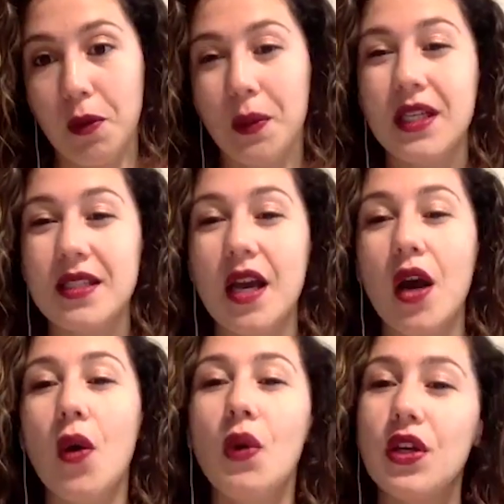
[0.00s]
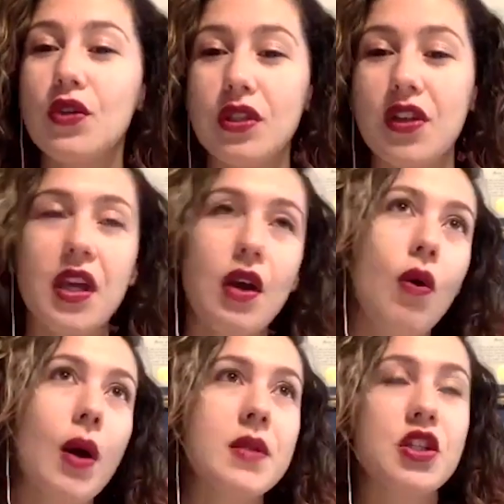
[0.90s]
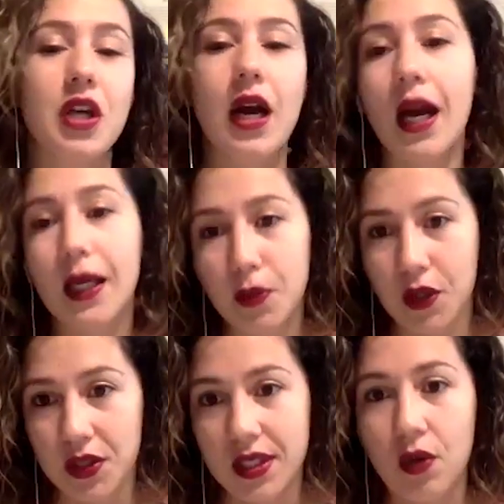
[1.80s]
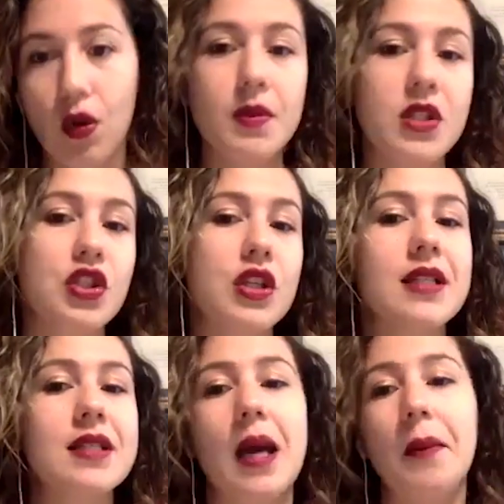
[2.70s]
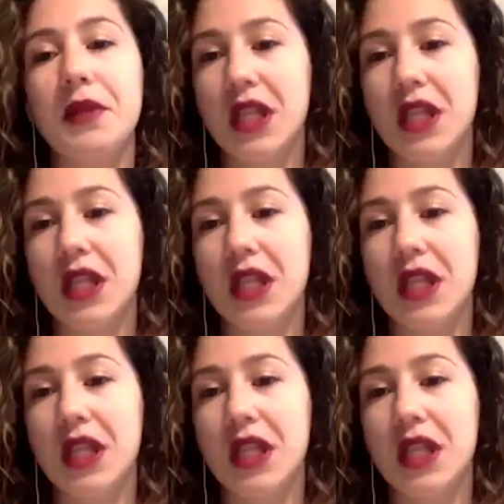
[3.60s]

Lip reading: Because we usually think, oh, I'm such a kind person, oh, I'm such an accepting